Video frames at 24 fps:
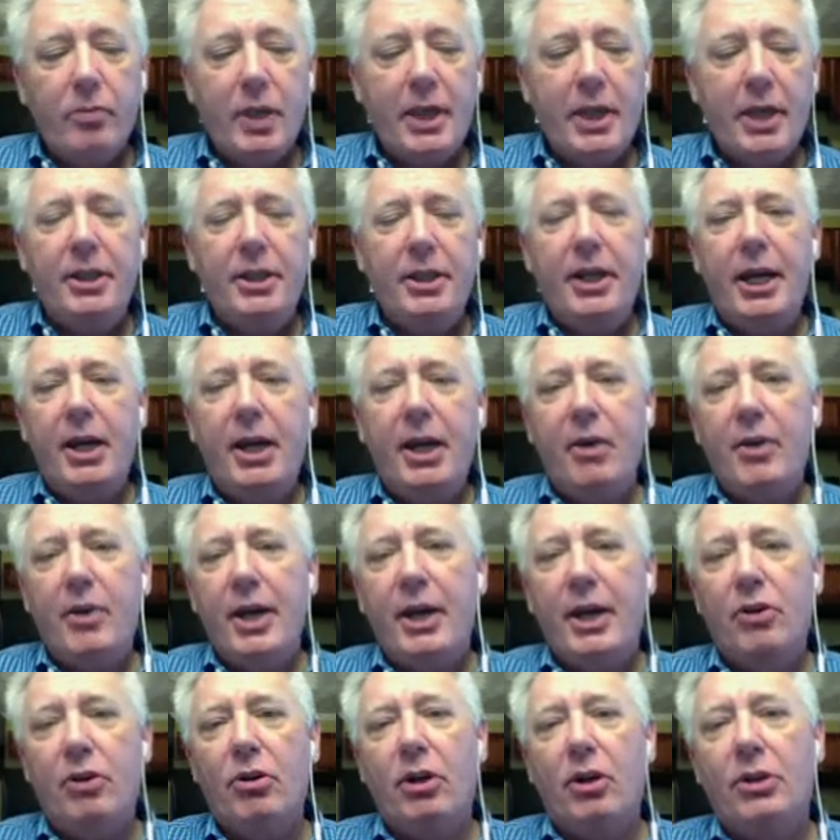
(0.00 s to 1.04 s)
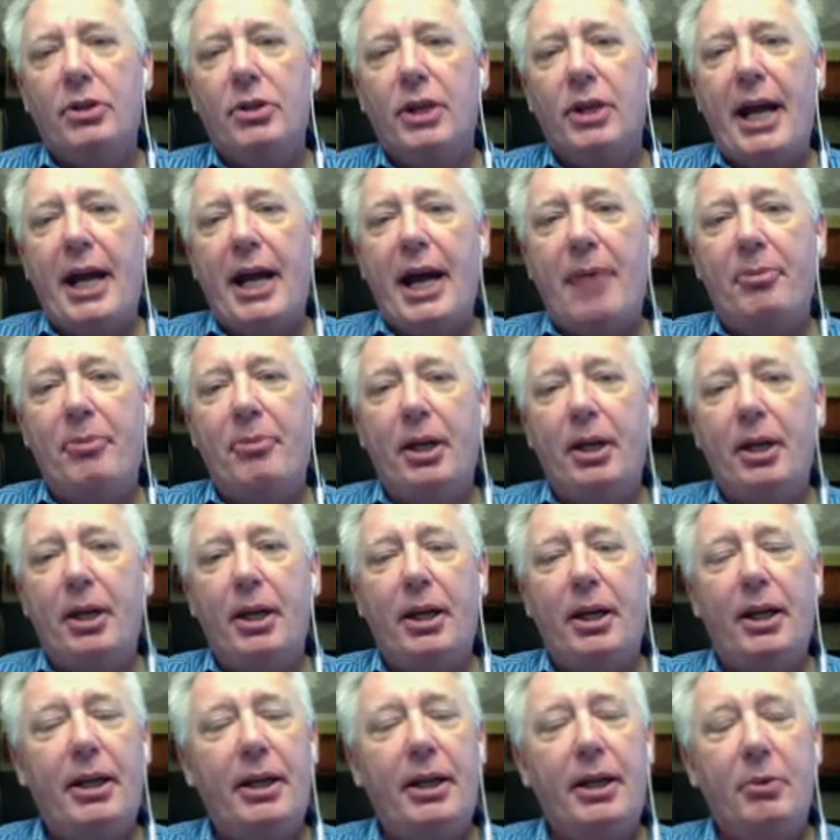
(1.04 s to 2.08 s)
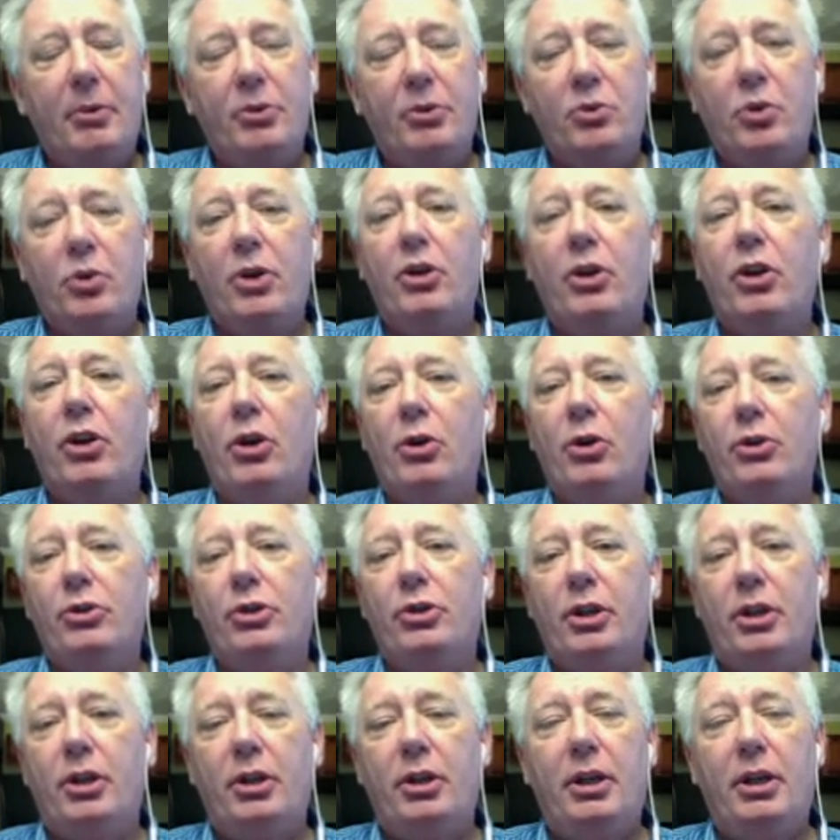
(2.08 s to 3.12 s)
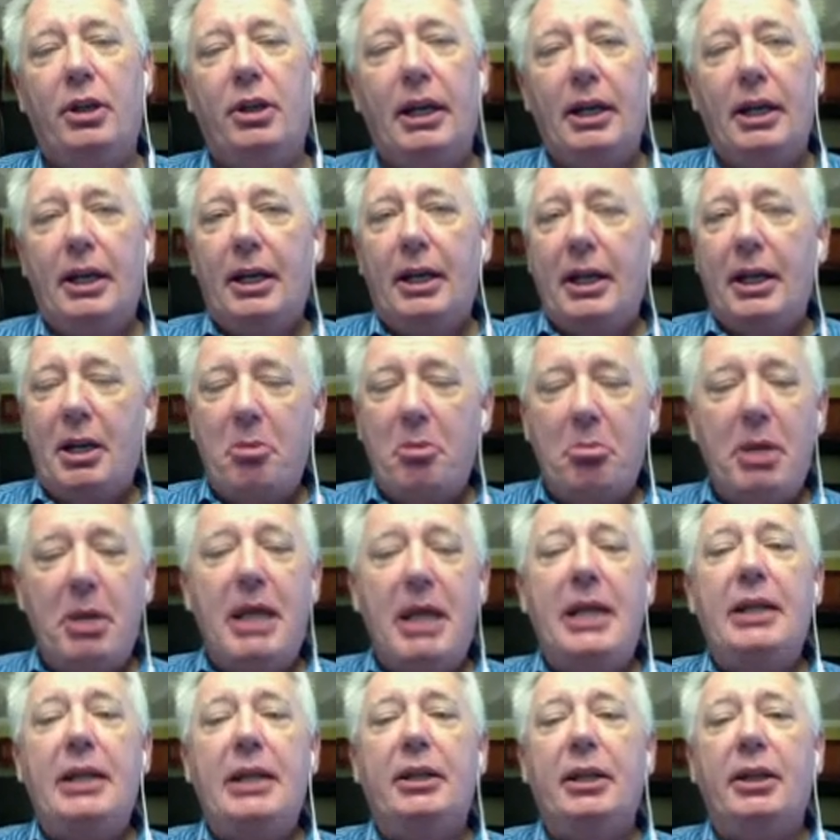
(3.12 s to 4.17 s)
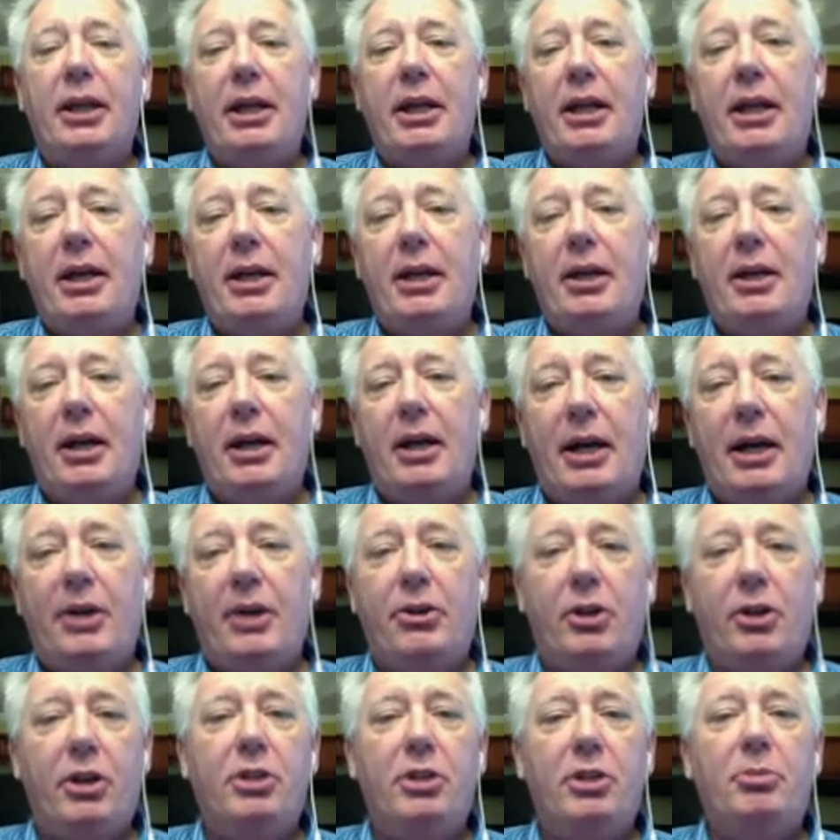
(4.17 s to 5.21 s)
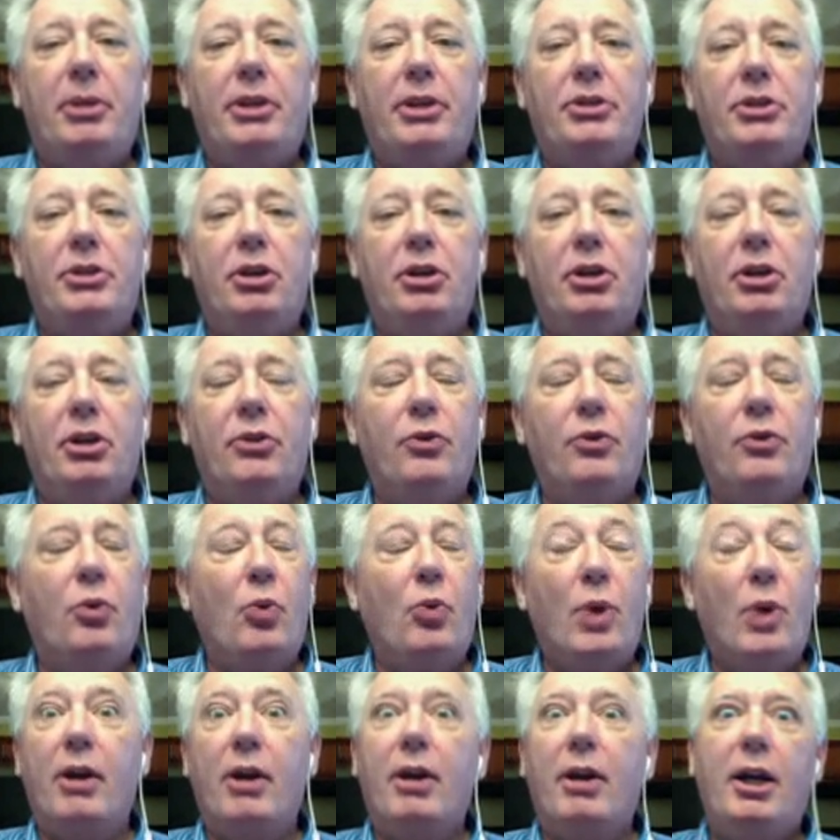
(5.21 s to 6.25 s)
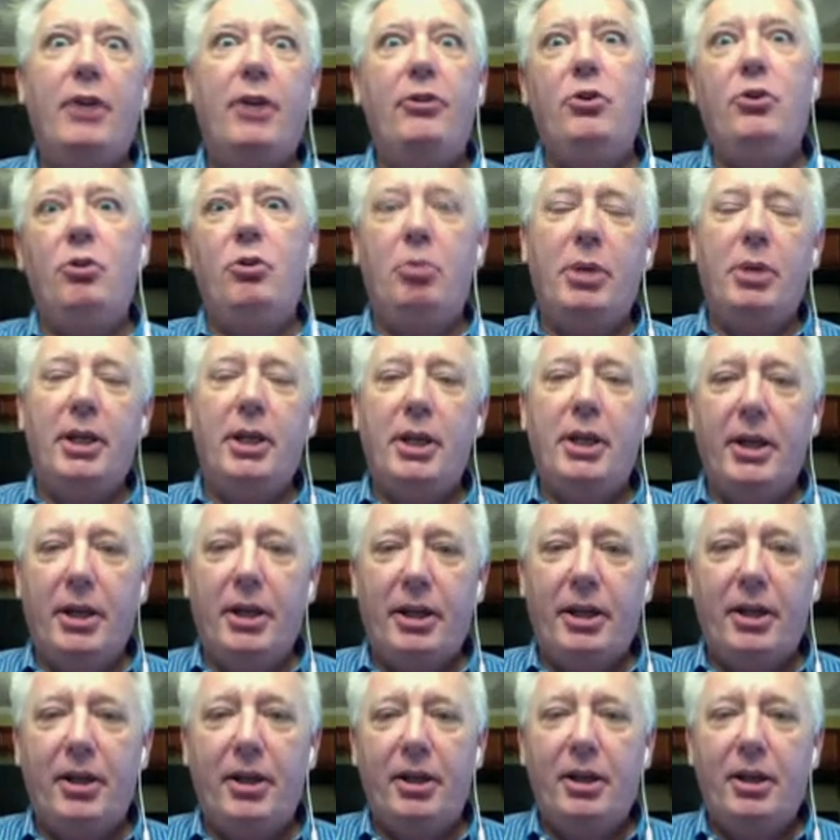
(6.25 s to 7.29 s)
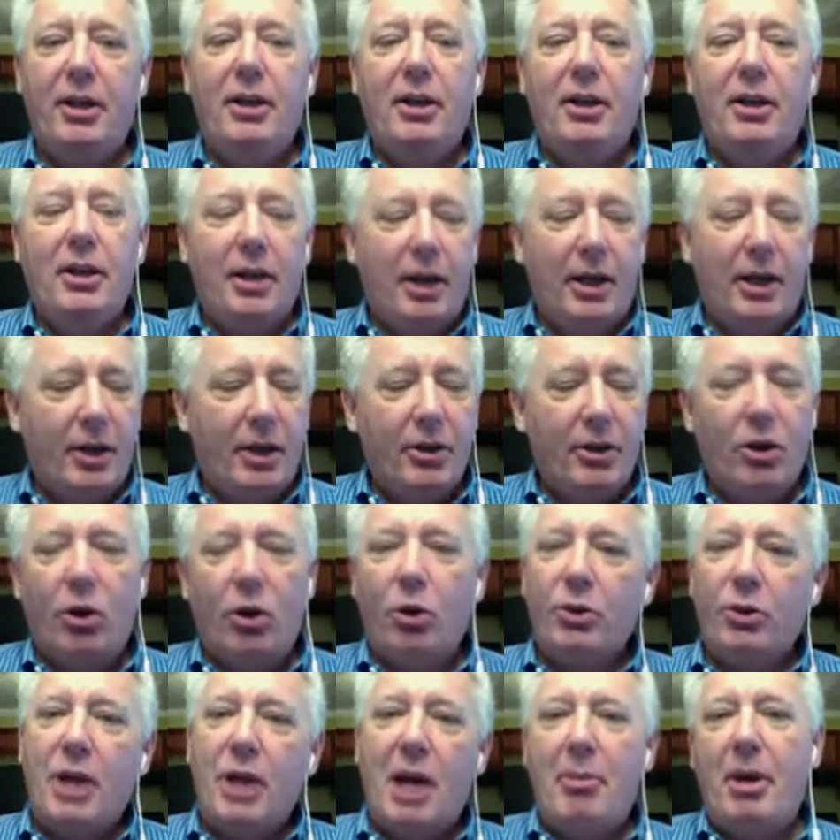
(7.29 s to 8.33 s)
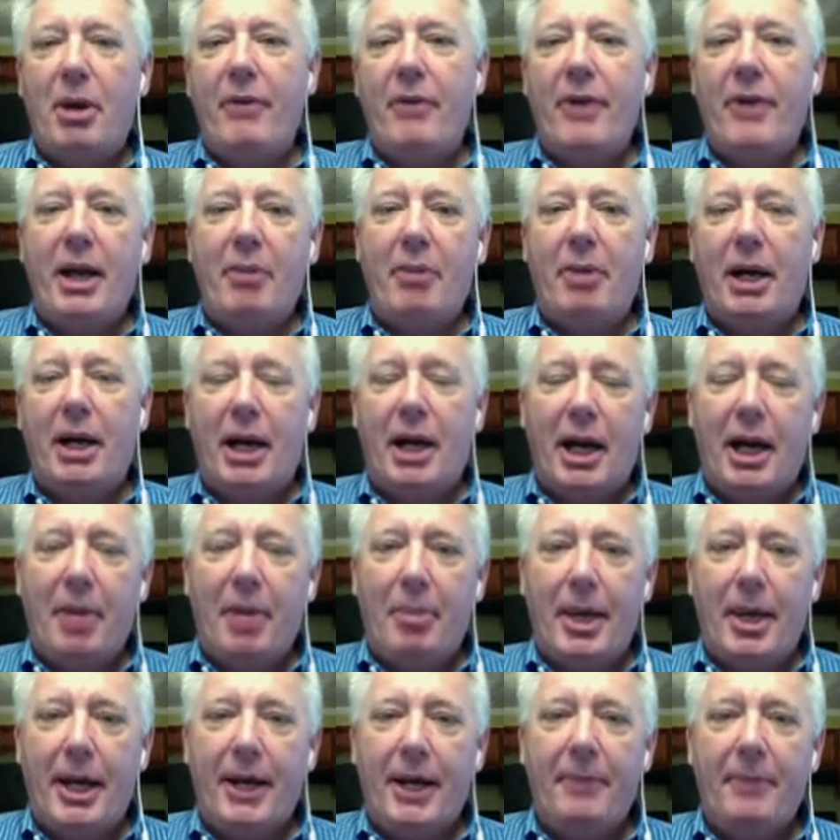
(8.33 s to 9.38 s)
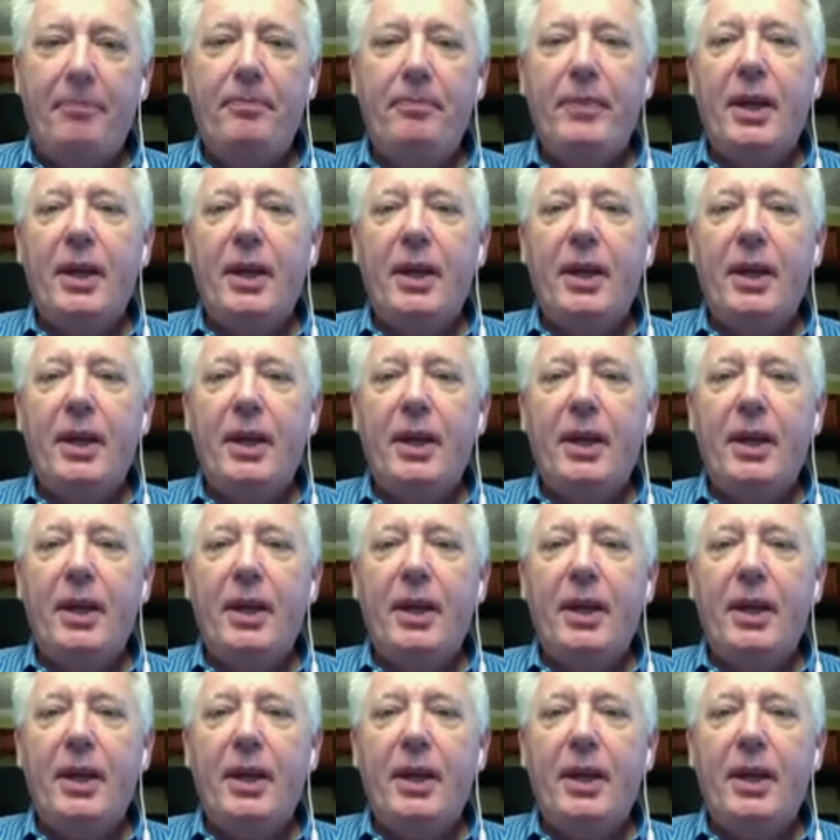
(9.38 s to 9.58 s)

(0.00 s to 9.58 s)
And today I ran across an app that it was one of those that immediately I thought to myself, where had you been the whole time I've had my iPad?